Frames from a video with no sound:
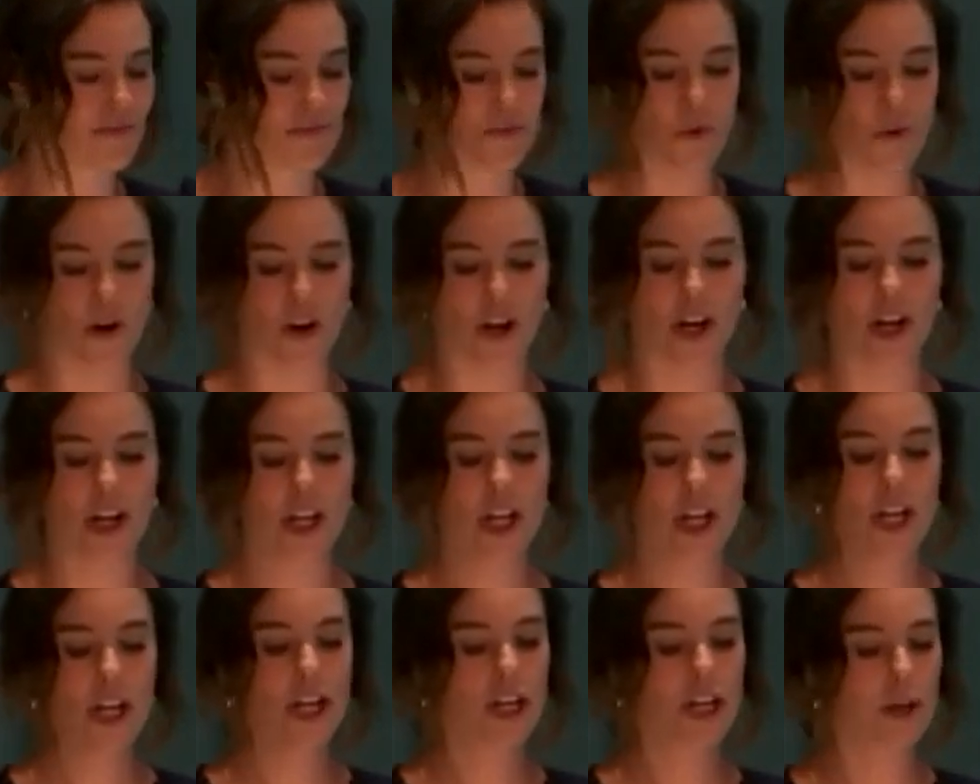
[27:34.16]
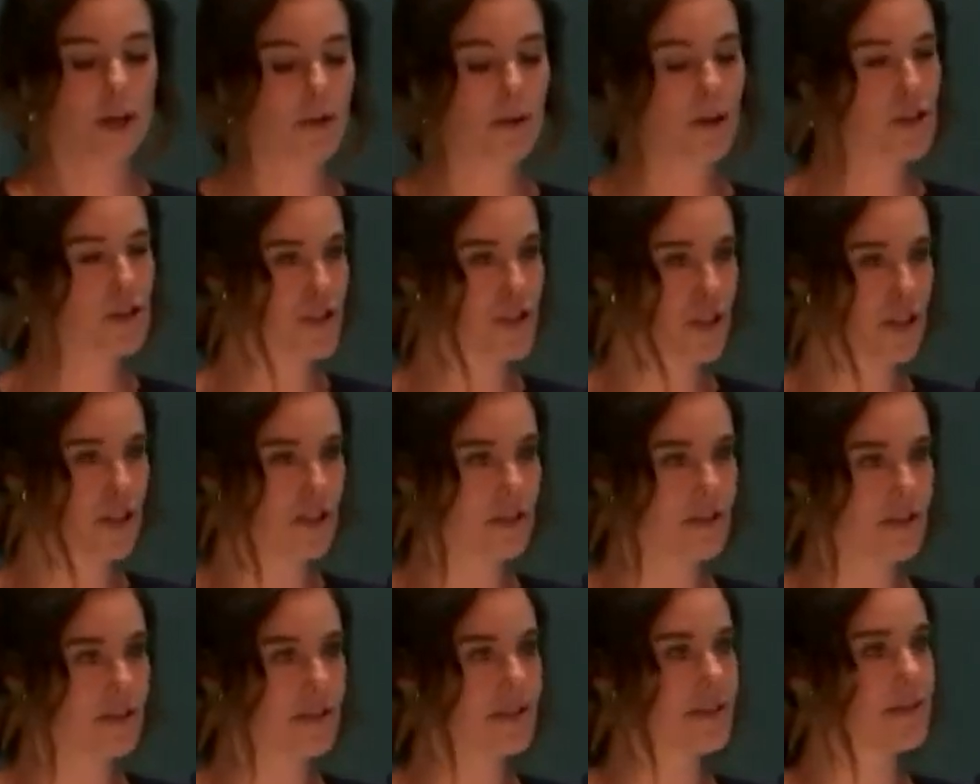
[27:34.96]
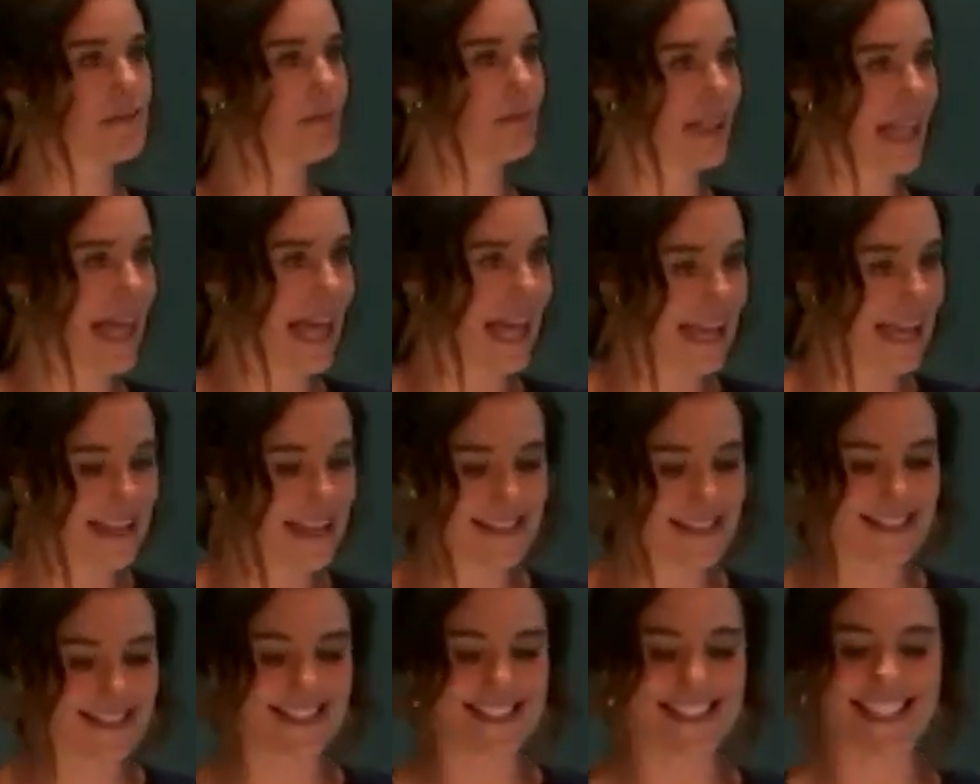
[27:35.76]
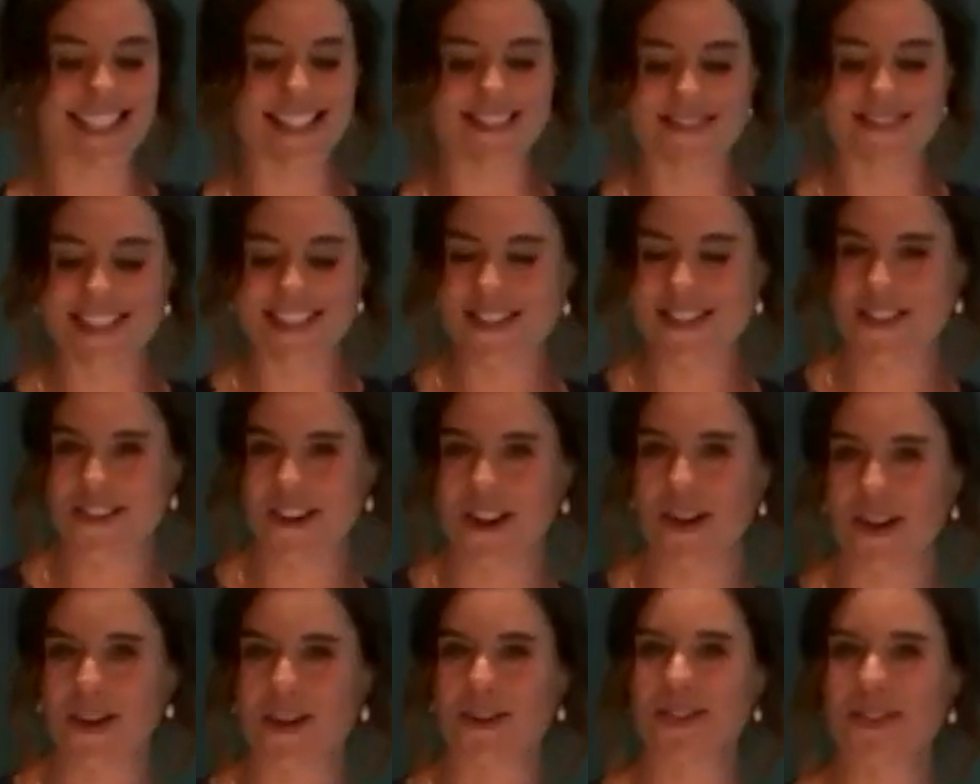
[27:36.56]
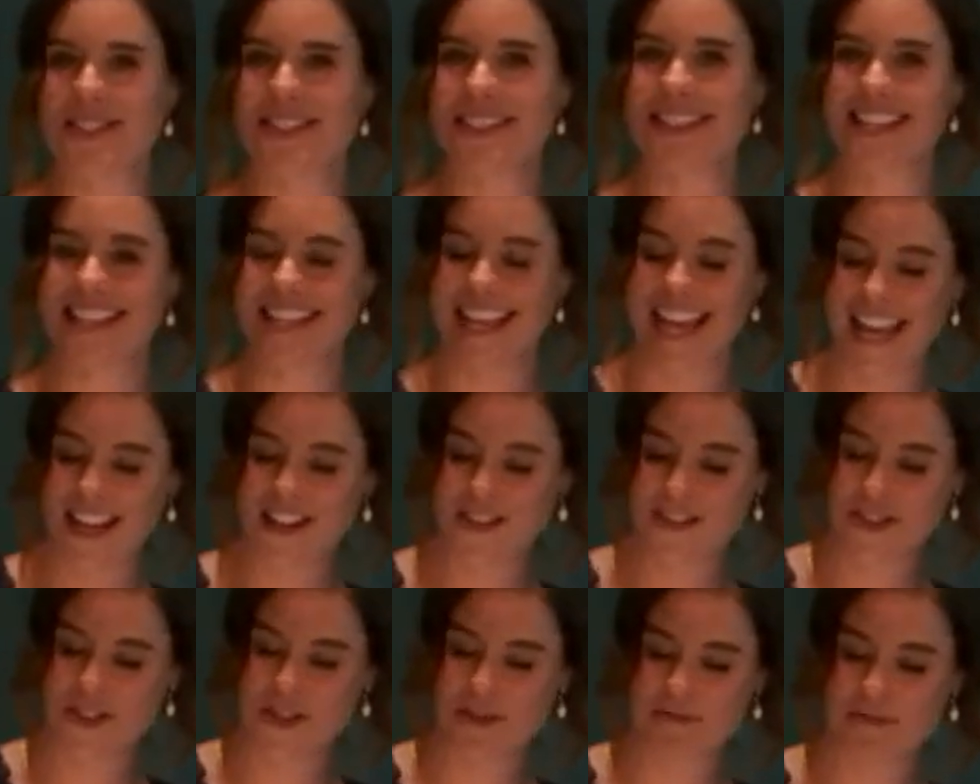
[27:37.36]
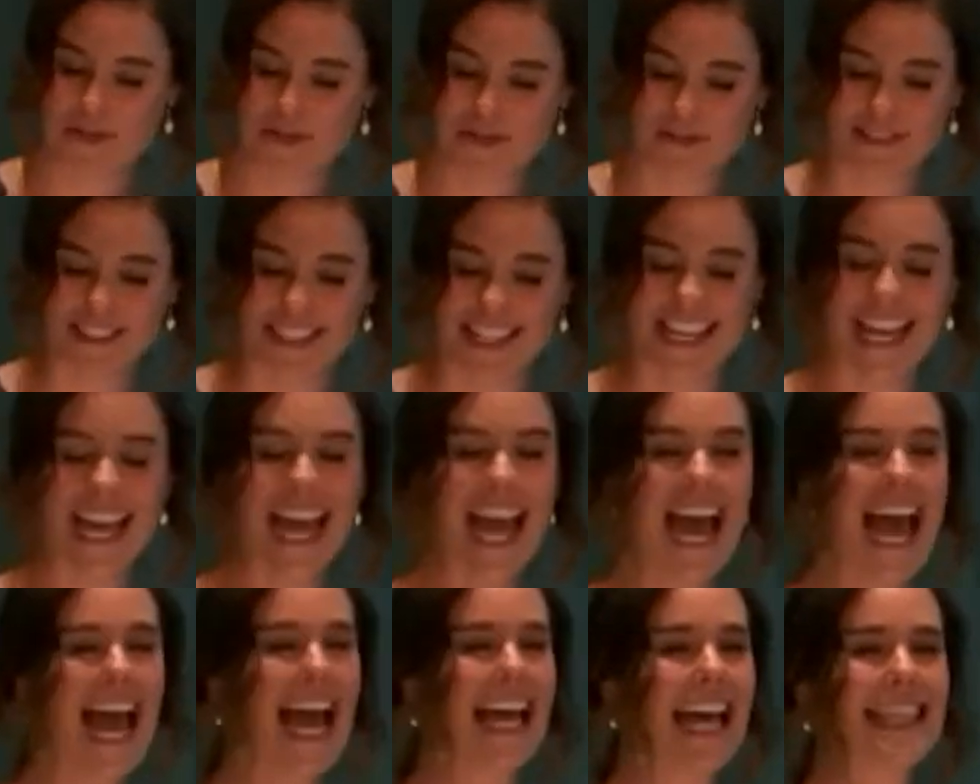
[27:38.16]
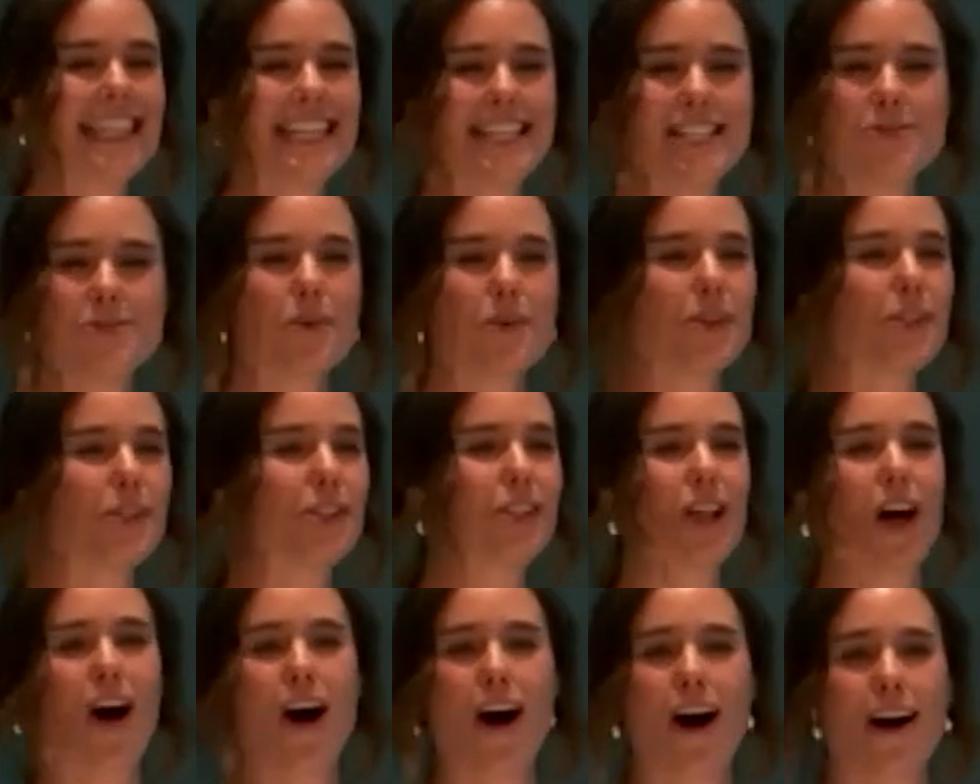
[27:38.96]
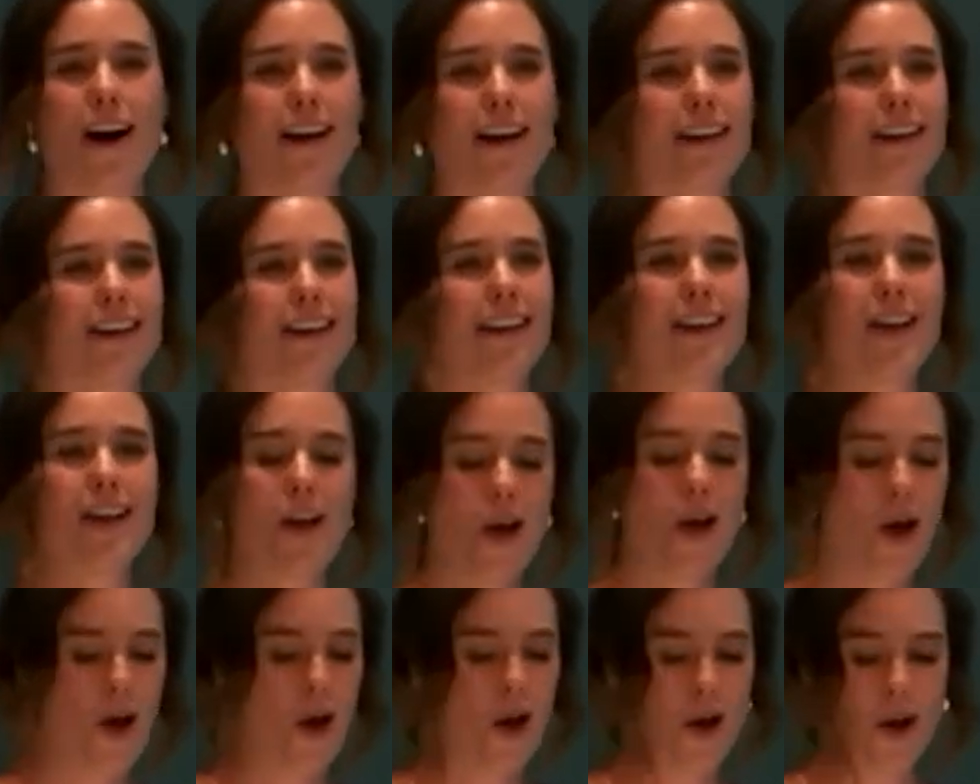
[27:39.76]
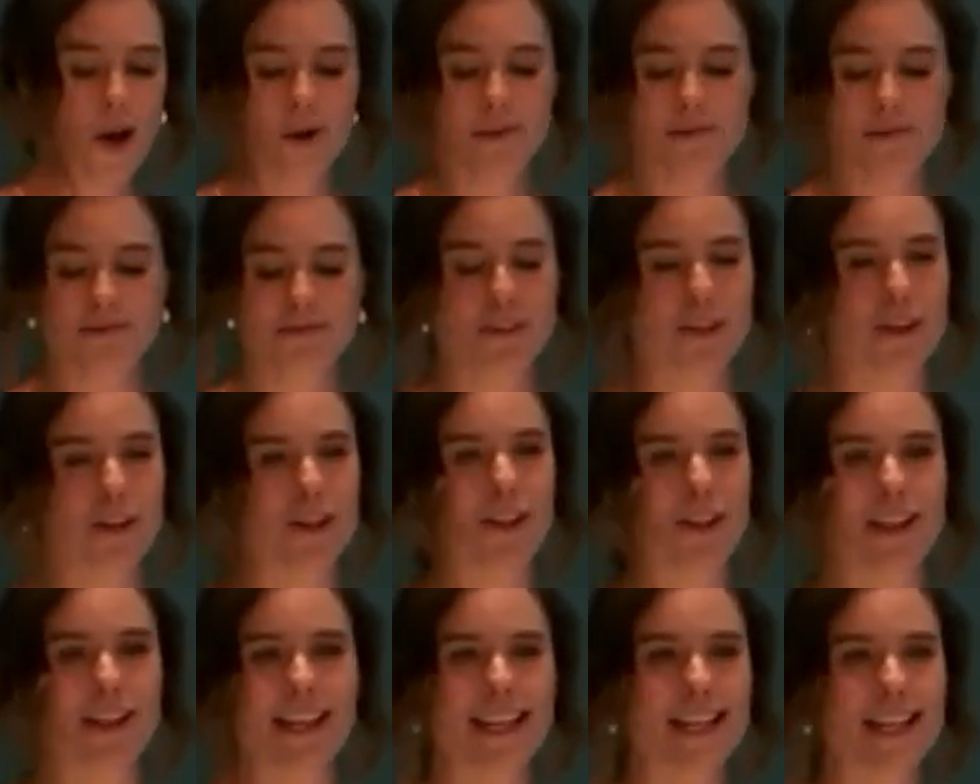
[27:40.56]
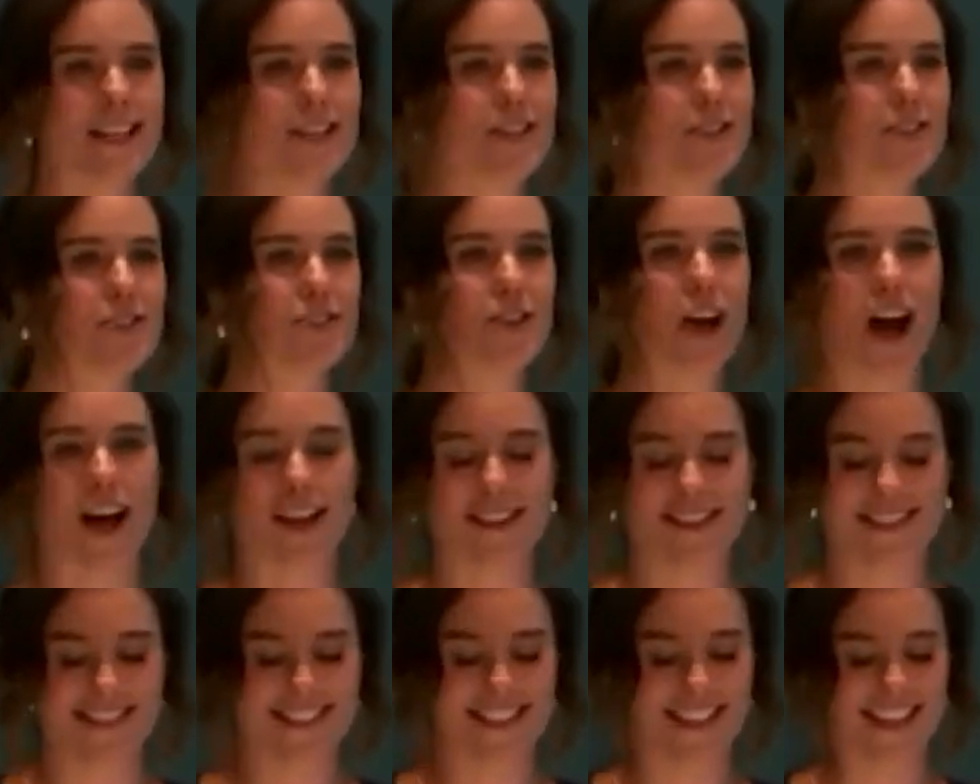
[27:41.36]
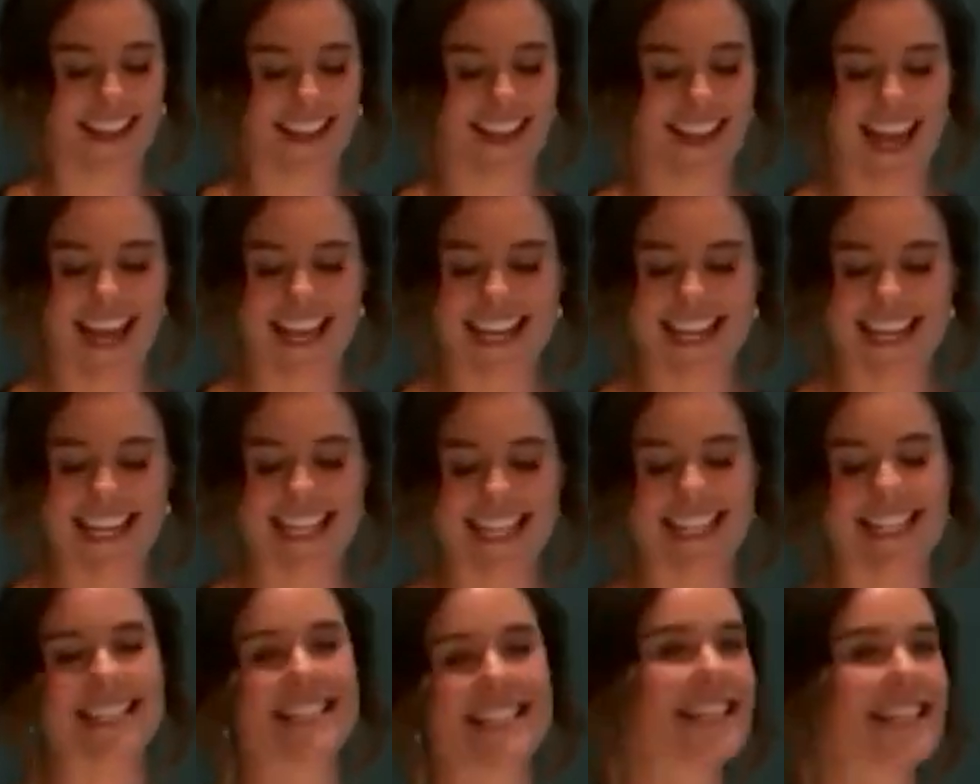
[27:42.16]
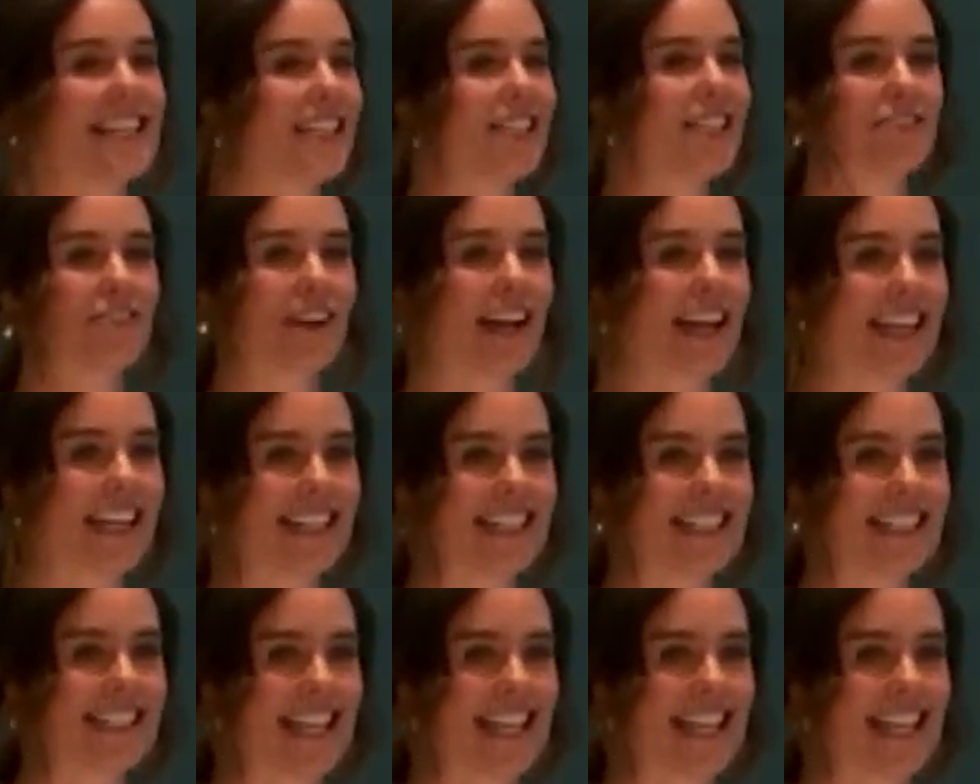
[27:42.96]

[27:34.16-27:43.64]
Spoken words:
for commercials, plays, TV shows, the occasional movie. And these were long, hopeful, exhausting, and exhilarating